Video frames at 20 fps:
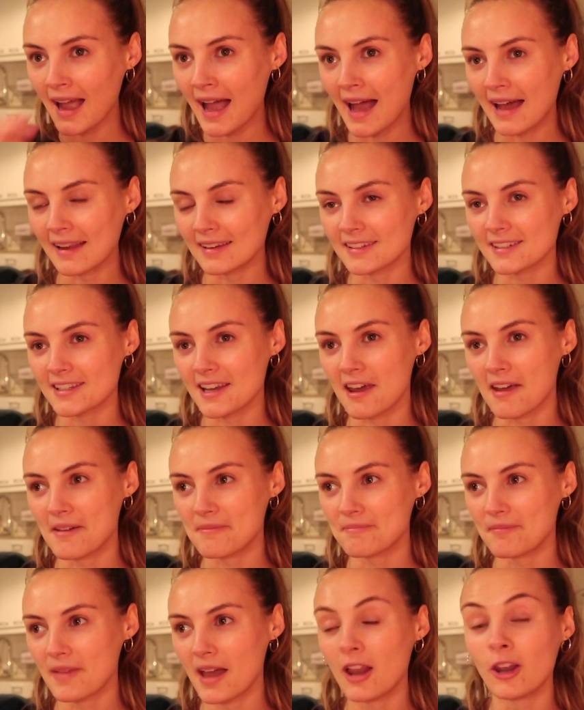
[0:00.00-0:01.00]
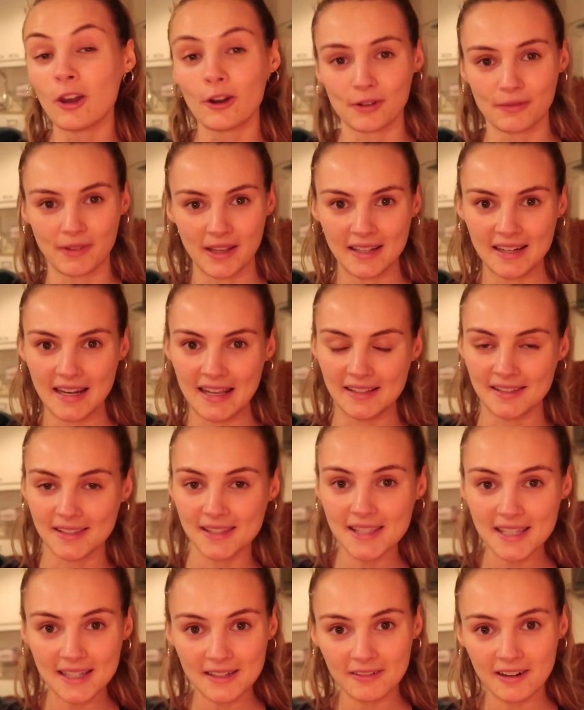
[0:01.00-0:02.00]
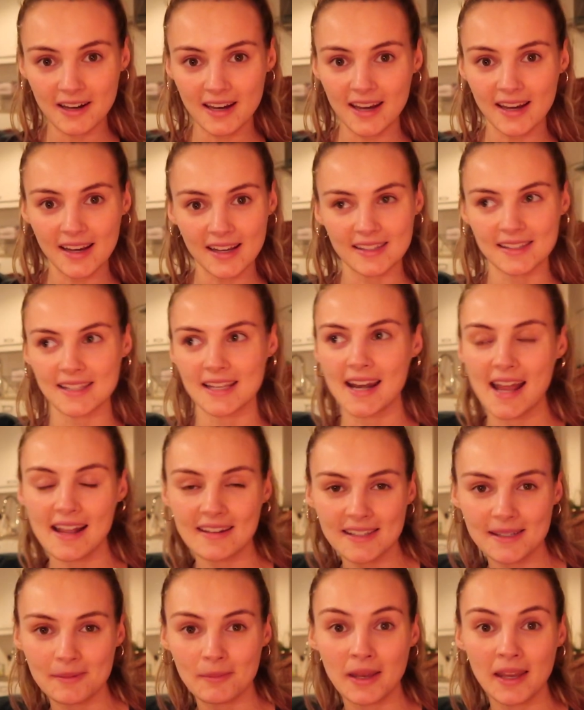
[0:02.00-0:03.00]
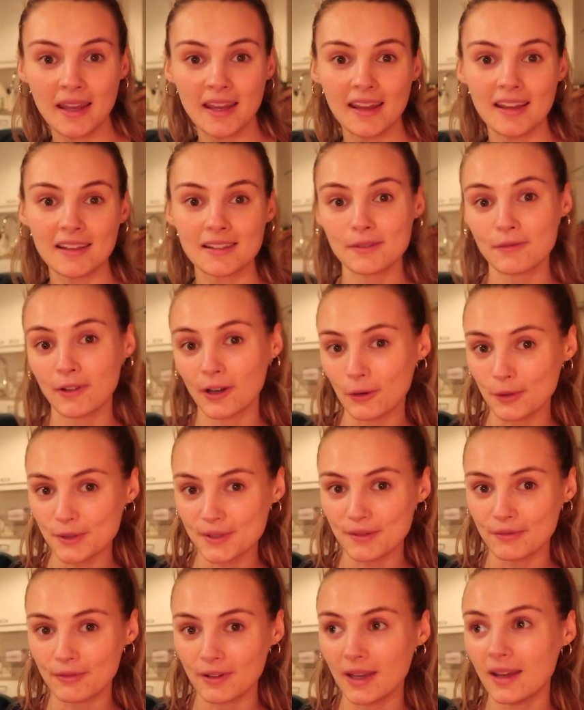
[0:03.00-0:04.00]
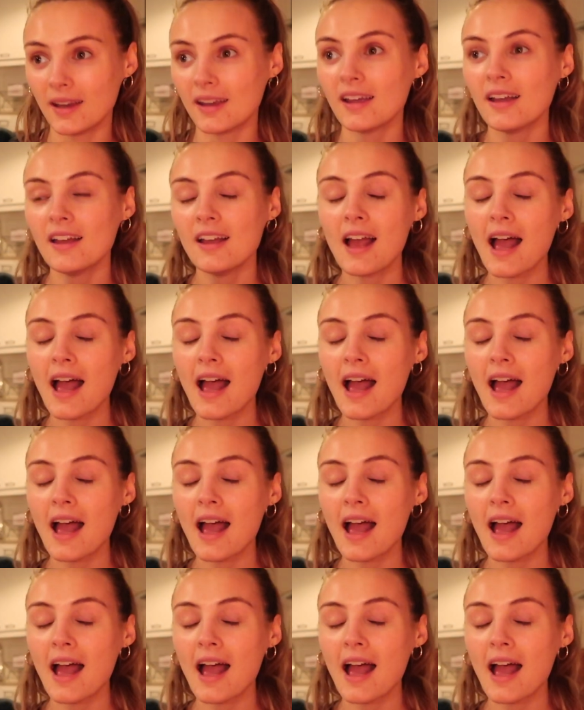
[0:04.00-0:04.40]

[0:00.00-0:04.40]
And a lot of it is theory, it's anatomy, it's philosophy.